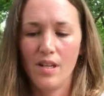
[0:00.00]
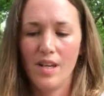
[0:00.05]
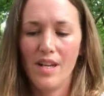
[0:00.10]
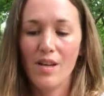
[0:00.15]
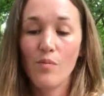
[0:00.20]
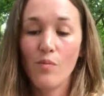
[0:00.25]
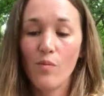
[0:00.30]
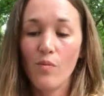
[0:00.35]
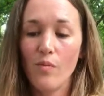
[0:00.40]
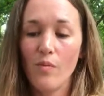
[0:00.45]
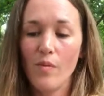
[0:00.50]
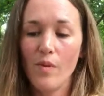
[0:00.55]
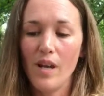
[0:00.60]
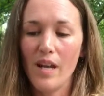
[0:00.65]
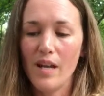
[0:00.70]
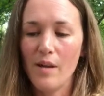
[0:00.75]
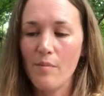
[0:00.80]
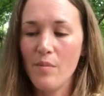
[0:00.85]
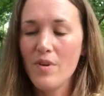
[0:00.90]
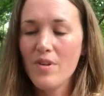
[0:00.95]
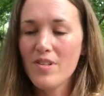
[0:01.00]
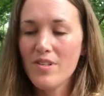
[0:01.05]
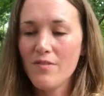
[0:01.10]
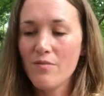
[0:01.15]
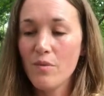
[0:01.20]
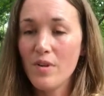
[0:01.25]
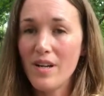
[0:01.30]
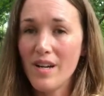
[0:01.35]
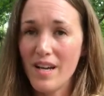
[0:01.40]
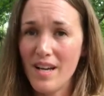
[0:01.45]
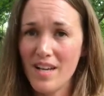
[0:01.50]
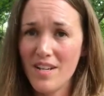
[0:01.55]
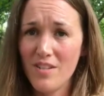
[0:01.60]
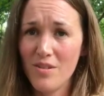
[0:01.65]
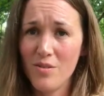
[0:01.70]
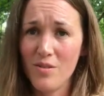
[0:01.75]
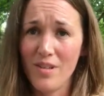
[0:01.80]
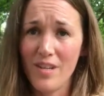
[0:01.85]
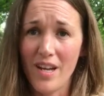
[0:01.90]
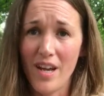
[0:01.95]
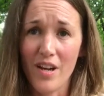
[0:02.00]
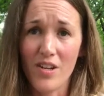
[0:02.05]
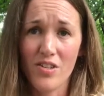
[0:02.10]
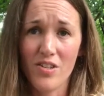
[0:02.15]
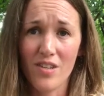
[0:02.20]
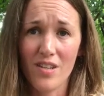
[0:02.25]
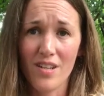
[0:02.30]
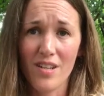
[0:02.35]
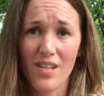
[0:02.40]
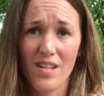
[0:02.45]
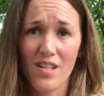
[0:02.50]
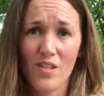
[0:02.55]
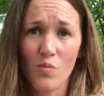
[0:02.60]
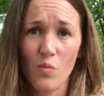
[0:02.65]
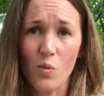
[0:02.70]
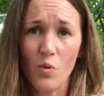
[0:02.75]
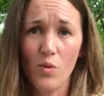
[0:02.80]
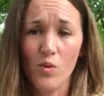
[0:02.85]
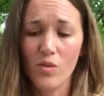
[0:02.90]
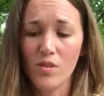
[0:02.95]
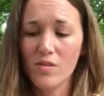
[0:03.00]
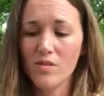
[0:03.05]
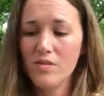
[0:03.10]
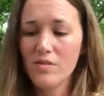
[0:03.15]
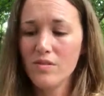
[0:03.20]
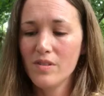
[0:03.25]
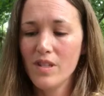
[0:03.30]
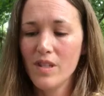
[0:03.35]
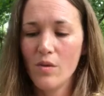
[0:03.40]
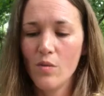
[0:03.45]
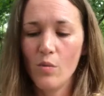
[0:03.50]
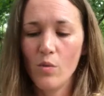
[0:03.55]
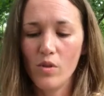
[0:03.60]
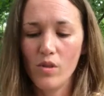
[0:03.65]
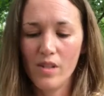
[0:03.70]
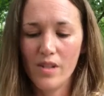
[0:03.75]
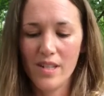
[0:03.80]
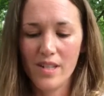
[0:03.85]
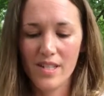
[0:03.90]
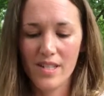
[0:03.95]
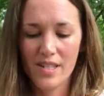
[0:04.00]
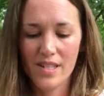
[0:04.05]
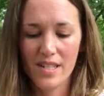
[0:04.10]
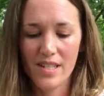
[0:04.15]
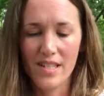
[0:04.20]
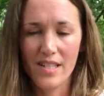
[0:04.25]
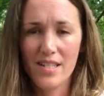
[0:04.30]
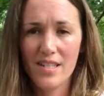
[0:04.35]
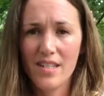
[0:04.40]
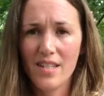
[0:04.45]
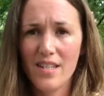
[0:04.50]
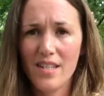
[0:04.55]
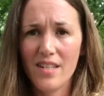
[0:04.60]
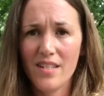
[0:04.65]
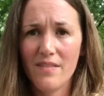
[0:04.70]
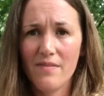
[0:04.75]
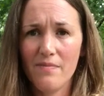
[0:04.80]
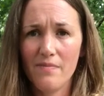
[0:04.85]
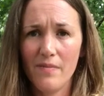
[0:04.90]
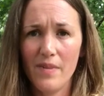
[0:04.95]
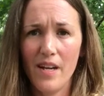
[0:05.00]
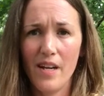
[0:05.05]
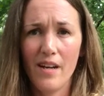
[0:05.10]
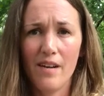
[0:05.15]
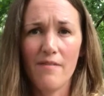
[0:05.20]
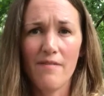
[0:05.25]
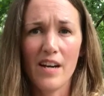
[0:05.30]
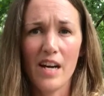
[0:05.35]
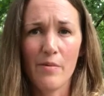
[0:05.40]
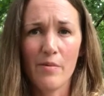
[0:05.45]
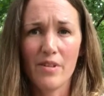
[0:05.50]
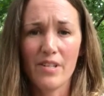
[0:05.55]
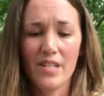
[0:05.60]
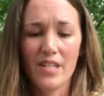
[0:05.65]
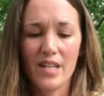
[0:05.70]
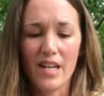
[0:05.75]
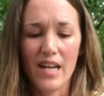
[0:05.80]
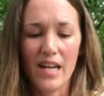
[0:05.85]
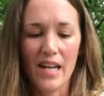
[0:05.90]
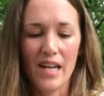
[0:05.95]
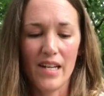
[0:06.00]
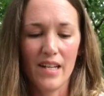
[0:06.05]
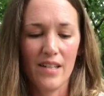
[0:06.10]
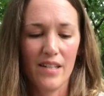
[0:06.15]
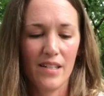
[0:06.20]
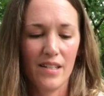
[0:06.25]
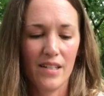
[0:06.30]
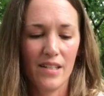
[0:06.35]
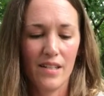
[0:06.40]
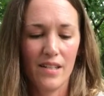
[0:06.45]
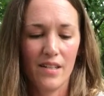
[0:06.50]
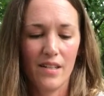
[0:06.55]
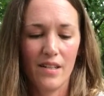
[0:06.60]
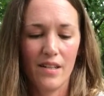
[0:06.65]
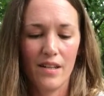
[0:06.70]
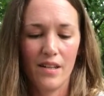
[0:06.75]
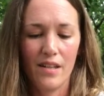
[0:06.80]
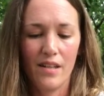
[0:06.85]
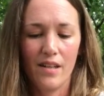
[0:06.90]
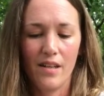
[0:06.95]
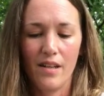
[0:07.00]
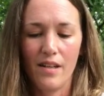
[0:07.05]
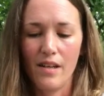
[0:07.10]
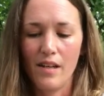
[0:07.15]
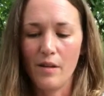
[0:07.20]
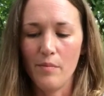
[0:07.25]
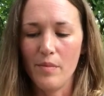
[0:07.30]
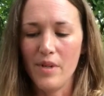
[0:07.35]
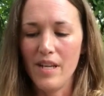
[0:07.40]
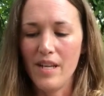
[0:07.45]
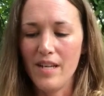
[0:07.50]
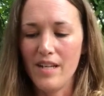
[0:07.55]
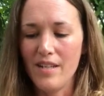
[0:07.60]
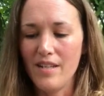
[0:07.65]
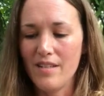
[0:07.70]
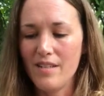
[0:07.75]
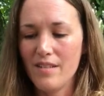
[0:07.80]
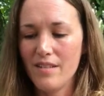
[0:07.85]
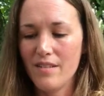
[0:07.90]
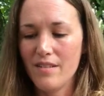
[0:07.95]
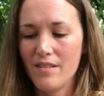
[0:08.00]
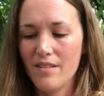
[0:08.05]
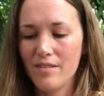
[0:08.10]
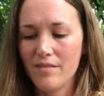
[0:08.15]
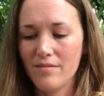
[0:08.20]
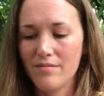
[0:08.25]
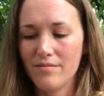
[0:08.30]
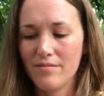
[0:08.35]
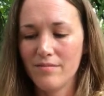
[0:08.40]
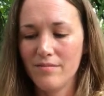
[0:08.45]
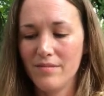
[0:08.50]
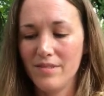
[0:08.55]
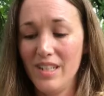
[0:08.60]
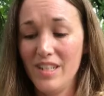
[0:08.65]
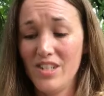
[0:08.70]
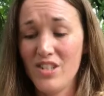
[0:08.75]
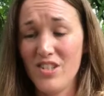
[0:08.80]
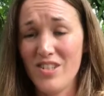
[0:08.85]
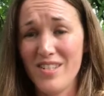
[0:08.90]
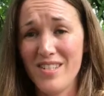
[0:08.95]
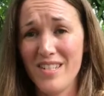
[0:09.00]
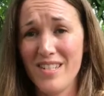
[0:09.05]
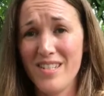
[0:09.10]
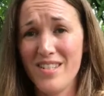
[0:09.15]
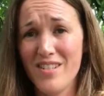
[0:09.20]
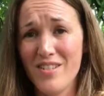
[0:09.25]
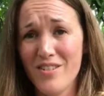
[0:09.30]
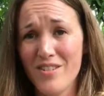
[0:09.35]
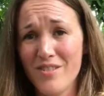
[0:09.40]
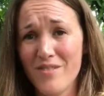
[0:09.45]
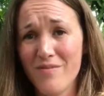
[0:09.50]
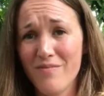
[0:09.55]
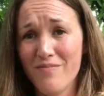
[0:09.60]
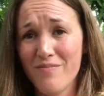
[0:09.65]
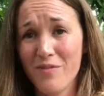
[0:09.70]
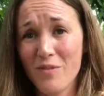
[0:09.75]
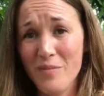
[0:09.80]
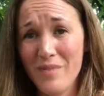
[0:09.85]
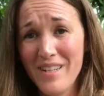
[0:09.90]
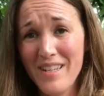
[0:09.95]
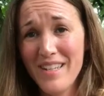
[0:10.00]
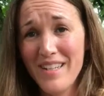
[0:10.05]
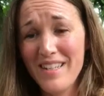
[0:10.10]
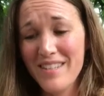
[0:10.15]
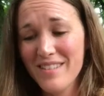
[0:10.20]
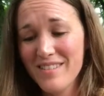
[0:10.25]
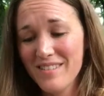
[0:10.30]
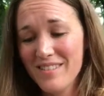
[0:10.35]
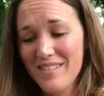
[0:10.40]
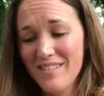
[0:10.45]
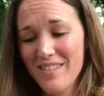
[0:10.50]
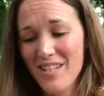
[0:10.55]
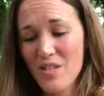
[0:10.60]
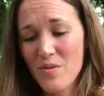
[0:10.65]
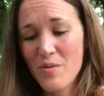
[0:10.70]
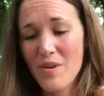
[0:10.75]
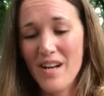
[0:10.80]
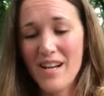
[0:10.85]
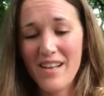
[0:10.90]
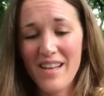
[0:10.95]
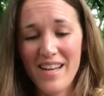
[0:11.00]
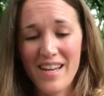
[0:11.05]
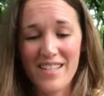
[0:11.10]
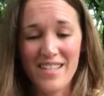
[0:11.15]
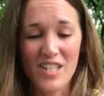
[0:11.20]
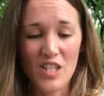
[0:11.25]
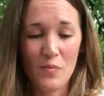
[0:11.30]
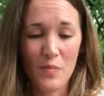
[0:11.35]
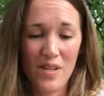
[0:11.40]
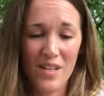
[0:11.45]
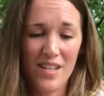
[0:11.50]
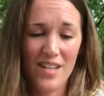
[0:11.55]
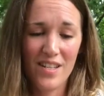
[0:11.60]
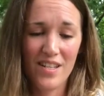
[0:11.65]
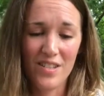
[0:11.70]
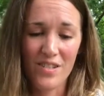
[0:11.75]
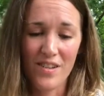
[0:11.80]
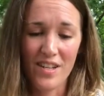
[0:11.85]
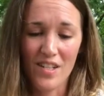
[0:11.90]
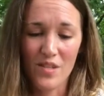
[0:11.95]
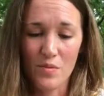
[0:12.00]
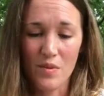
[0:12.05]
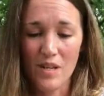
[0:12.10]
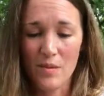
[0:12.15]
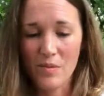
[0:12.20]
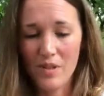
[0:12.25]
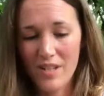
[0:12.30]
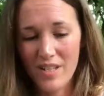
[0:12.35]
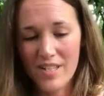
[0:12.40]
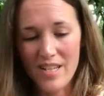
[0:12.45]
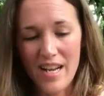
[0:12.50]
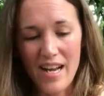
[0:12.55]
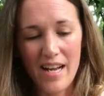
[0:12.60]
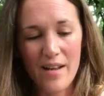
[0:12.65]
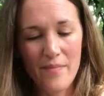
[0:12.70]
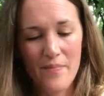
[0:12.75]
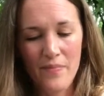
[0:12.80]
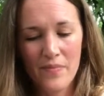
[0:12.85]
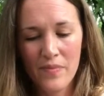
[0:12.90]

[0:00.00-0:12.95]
and most of what I do actually is wool. Wool is the easiest fiber to dye, and it's just easier for me. That's what I like to spin, so that's what I'm going to dye.